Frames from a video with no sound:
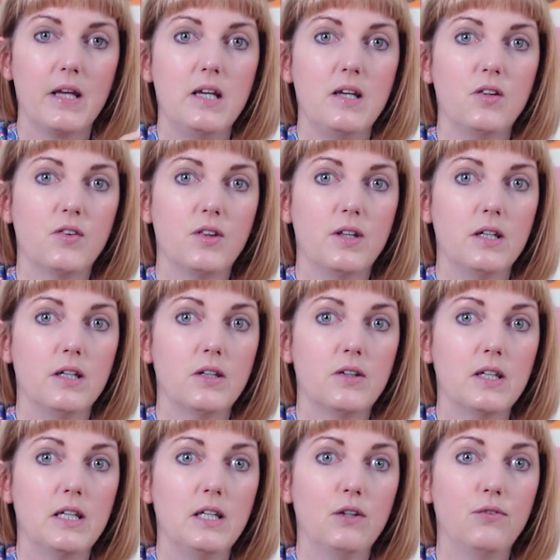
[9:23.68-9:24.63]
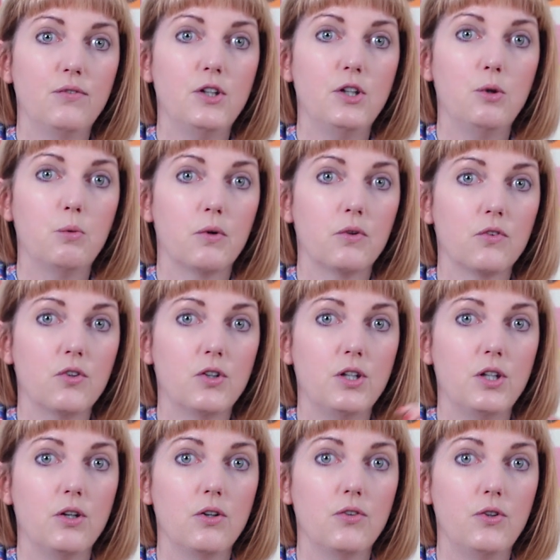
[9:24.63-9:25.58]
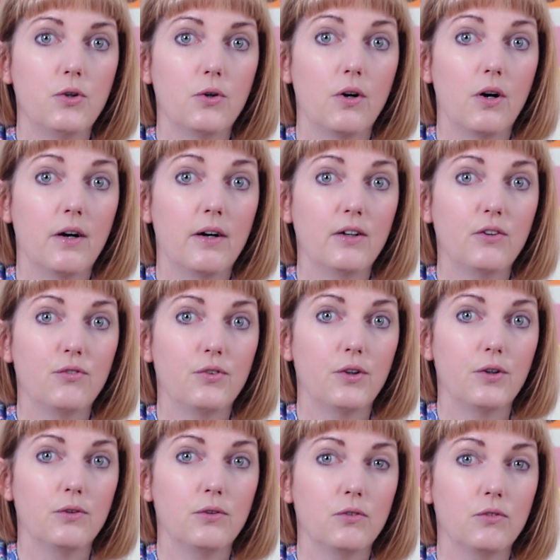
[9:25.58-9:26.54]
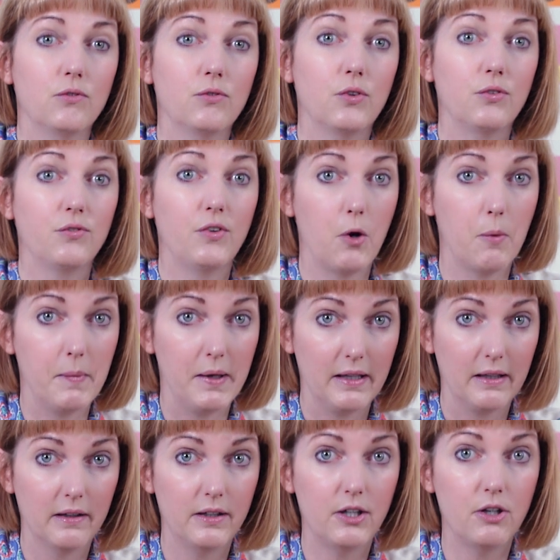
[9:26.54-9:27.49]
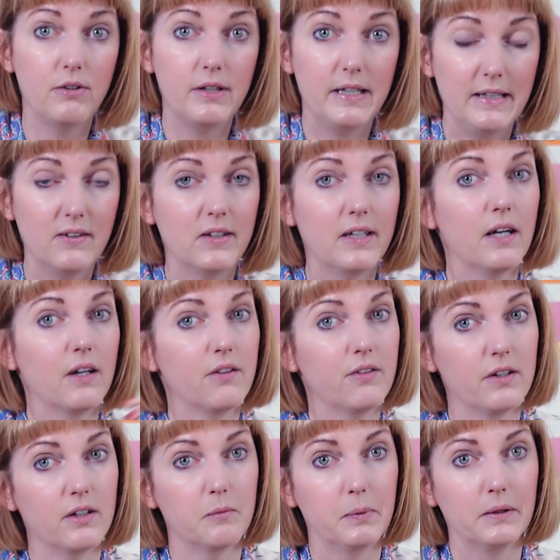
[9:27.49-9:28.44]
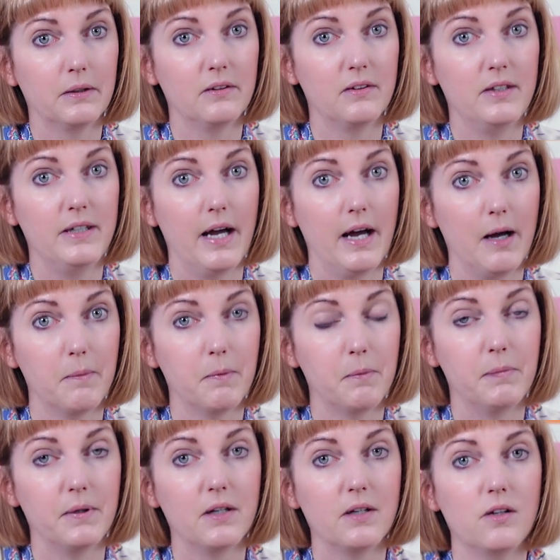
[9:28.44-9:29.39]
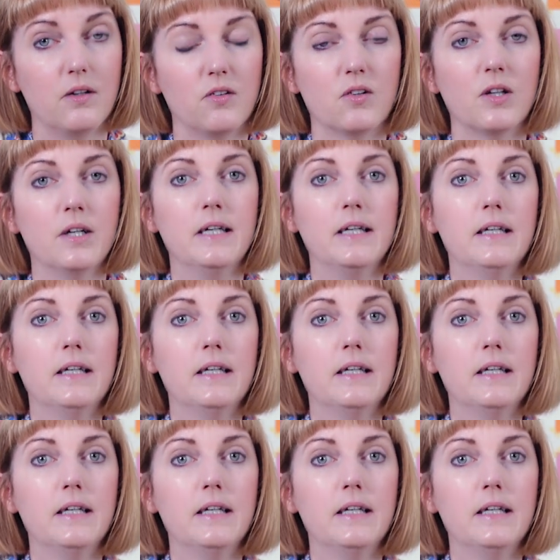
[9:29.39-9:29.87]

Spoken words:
is that if you want to use your iPhone for filming, you need to get a third-party app, because